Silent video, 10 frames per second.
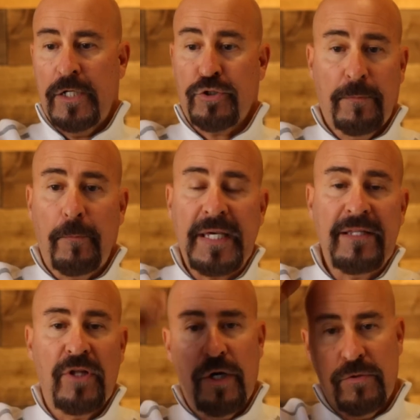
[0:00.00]
triple P
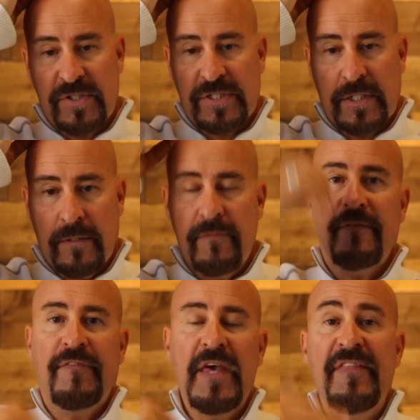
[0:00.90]
loans.
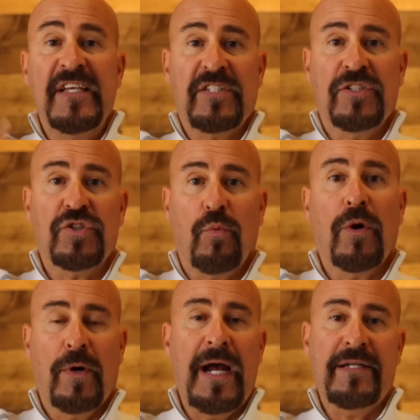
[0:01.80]
And this is
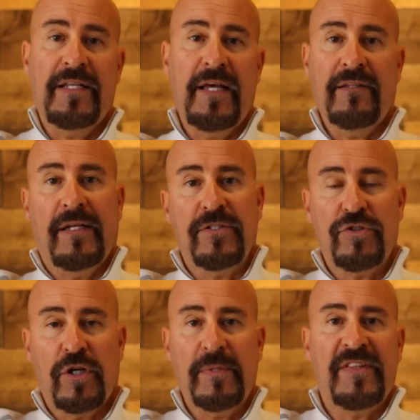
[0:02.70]
where we're at today, ladies and
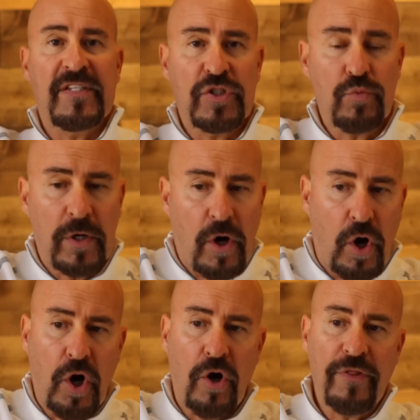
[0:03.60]
gentlemen. This is what
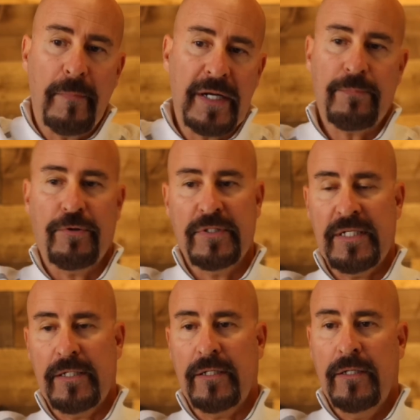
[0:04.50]
all the money
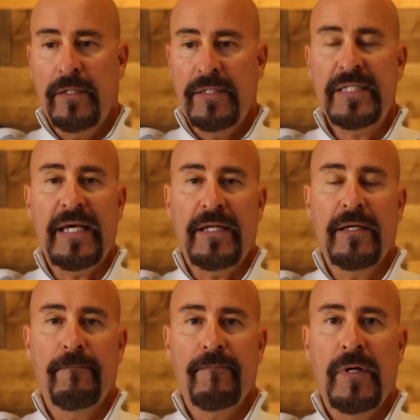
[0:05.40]
printing did.
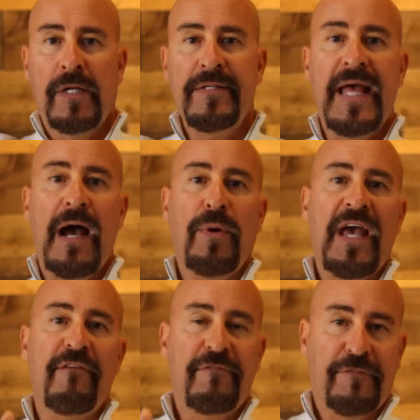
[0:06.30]
Now we
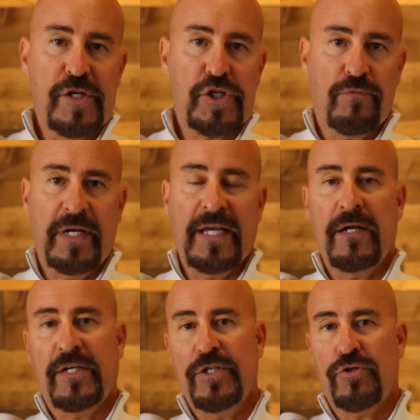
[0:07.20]
have inflation running
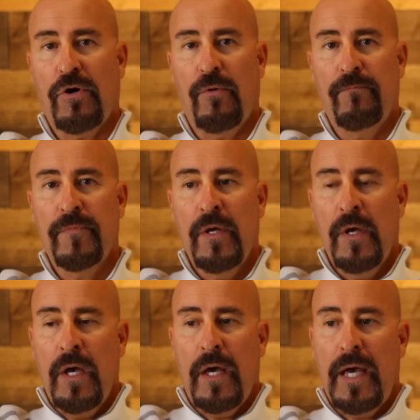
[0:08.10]
out of control.
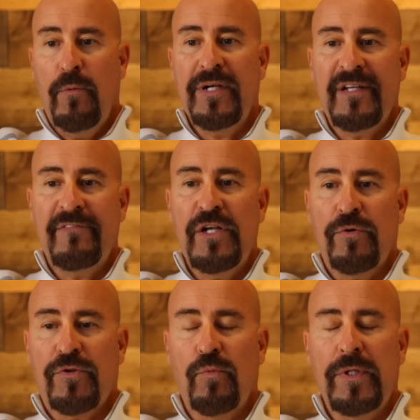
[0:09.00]
And we don't even know
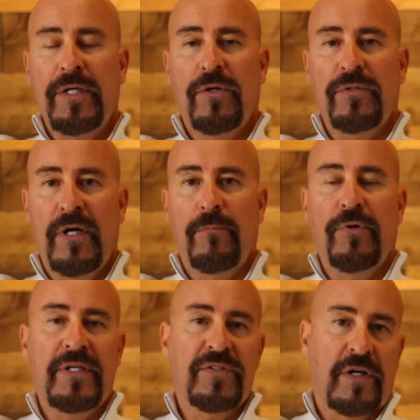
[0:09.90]
what the real number
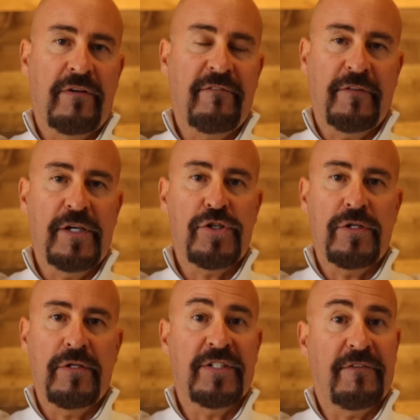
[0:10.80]
is on
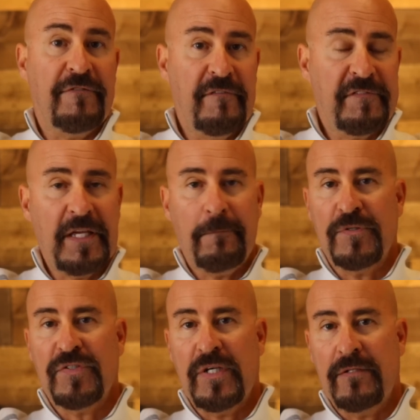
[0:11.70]
inflation. Is it
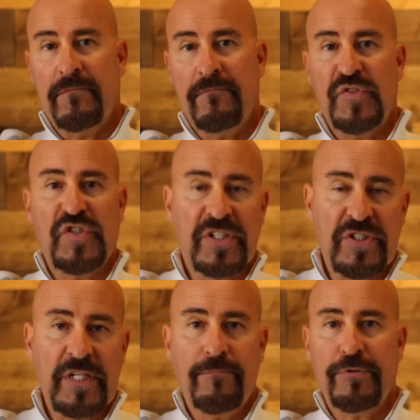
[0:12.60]
15%,
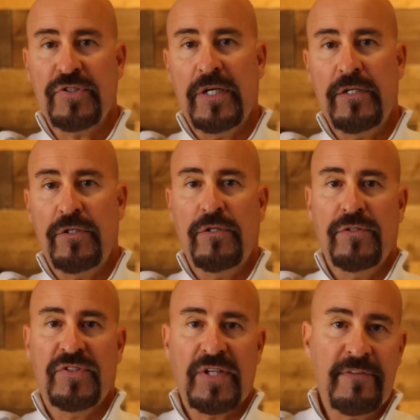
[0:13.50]
16%,
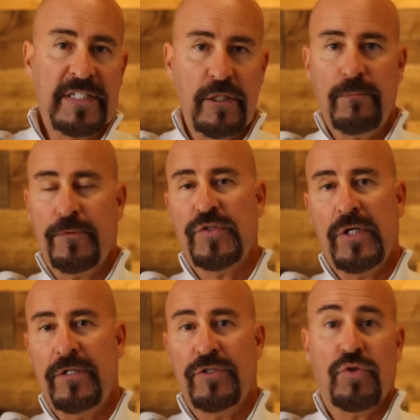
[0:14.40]

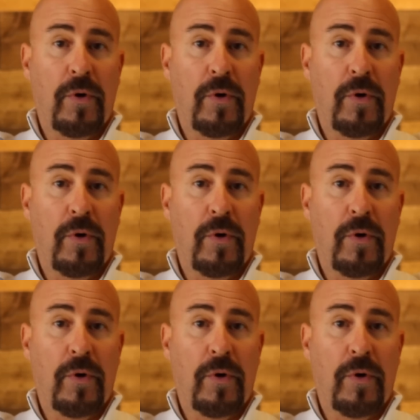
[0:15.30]
17%,